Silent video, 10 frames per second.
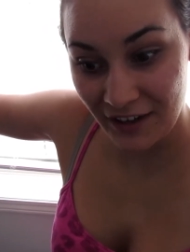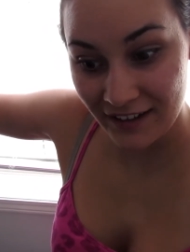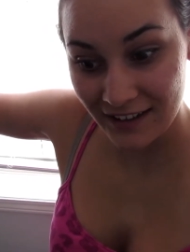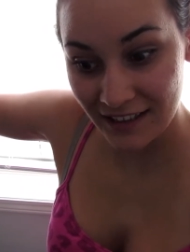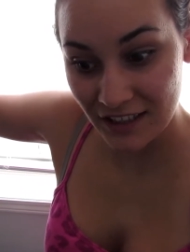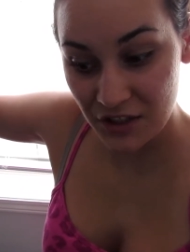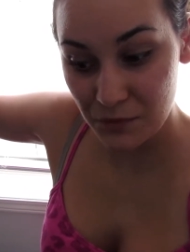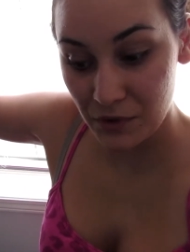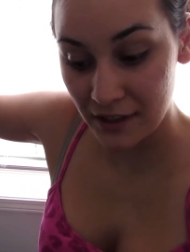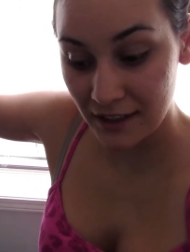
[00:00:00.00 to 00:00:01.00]
rather than just
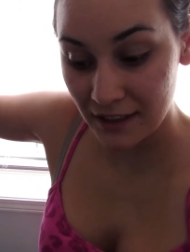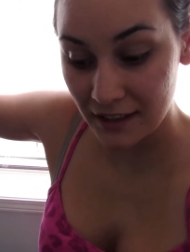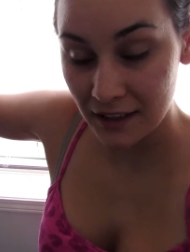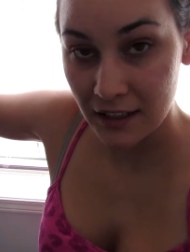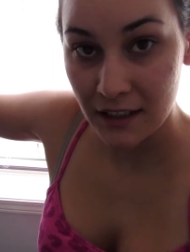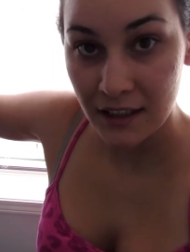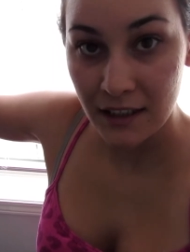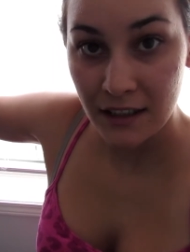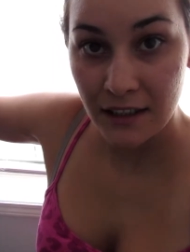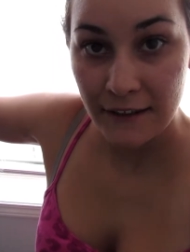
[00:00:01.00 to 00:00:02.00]
working
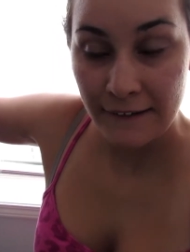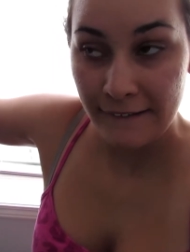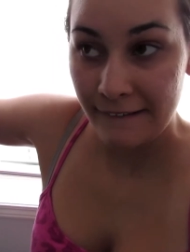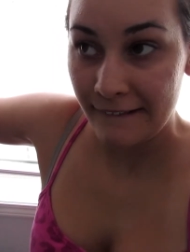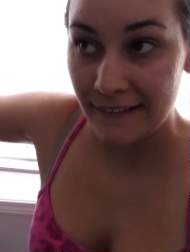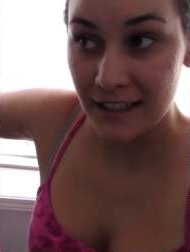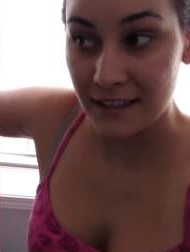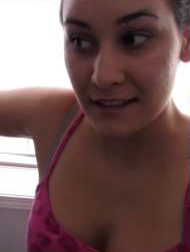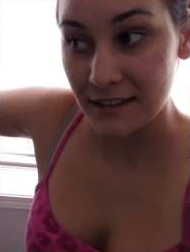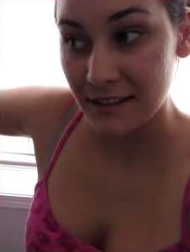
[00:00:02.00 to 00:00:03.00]

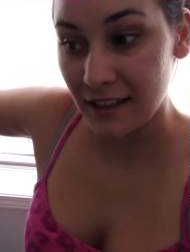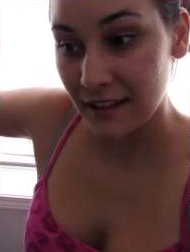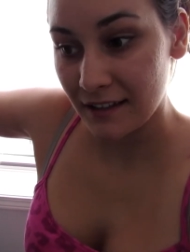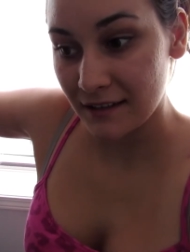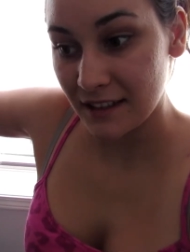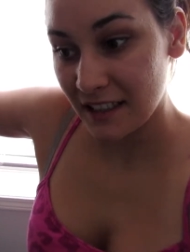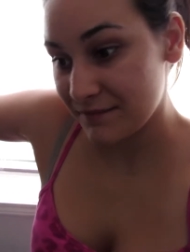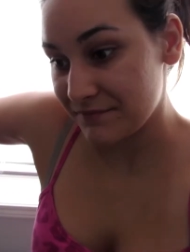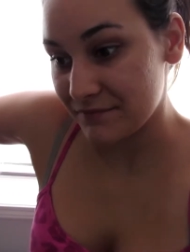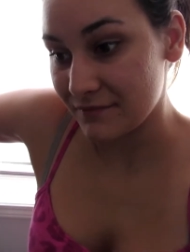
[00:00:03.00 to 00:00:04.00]
these like
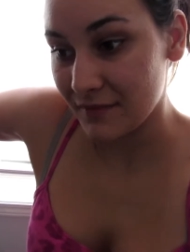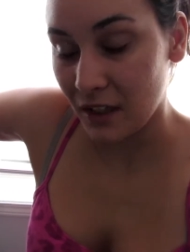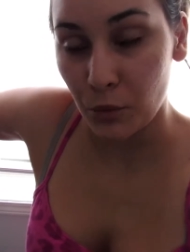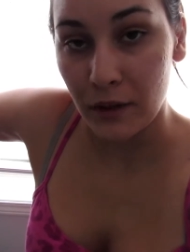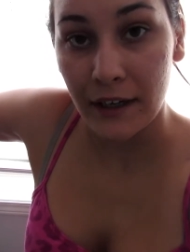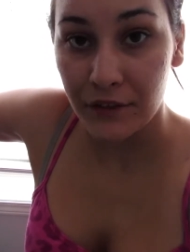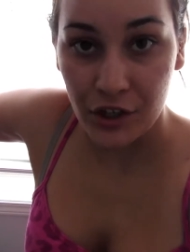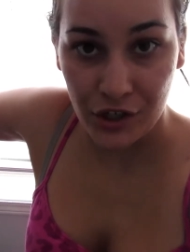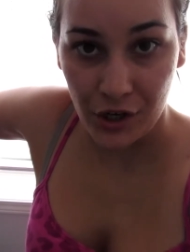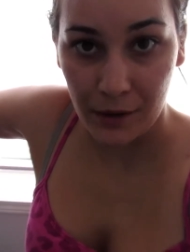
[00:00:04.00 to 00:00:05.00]
like whatever
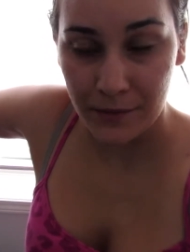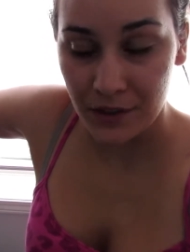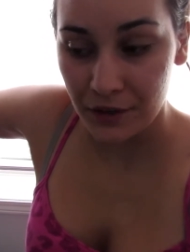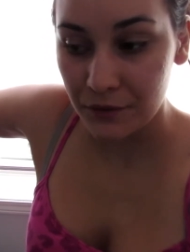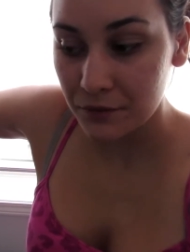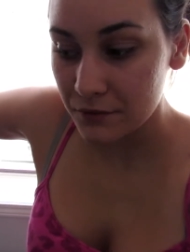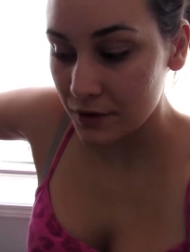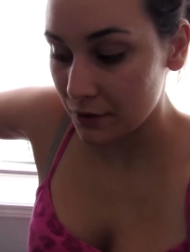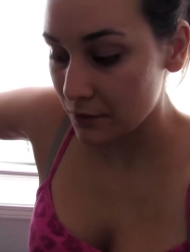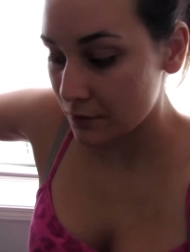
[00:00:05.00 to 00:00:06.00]
jobs, you know.
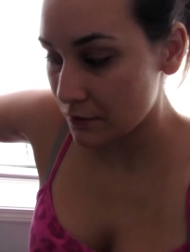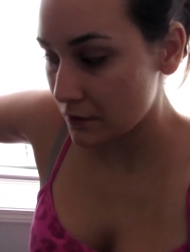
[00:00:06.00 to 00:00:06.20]
So